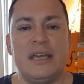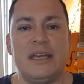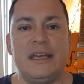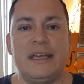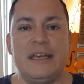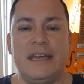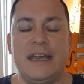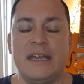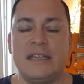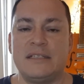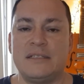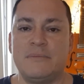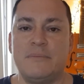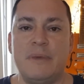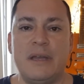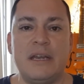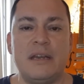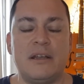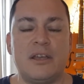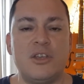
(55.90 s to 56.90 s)
it has
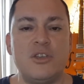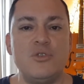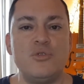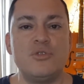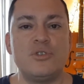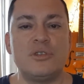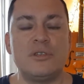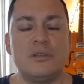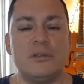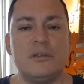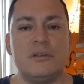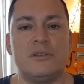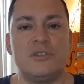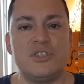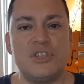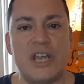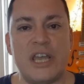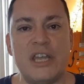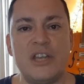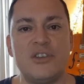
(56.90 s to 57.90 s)
made a huge
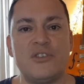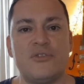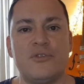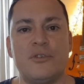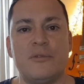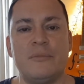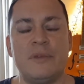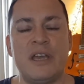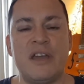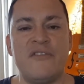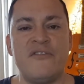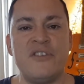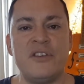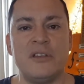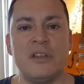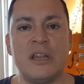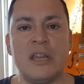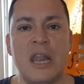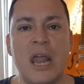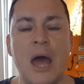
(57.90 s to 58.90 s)
change for me. I
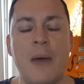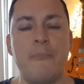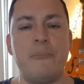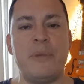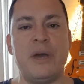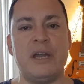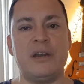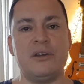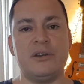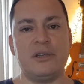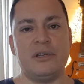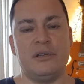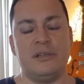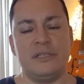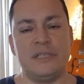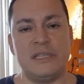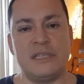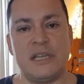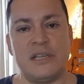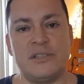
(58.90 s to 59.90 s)
feel a lot better
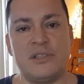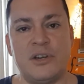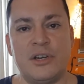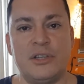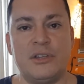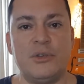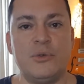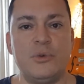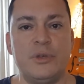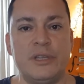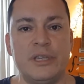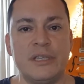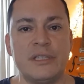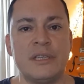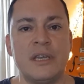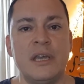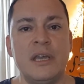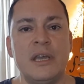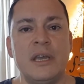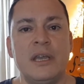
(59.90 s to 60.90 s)
since I started doing this.
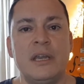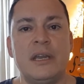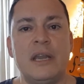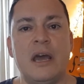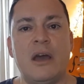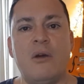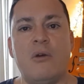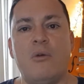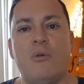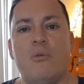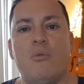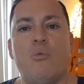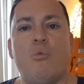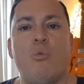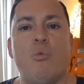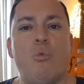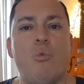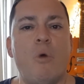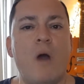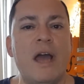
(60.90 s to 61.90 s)
Now,
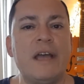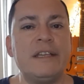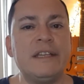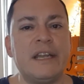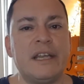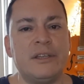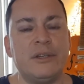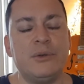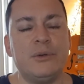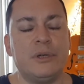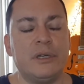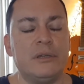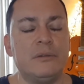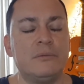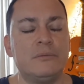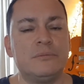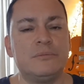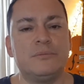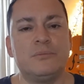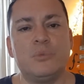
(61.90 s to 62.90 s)
why did I do it?
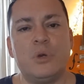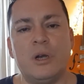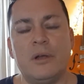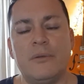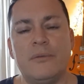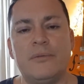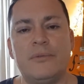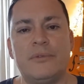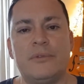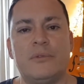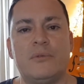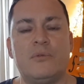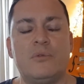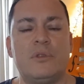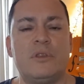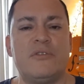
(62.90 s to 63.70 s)
Well, the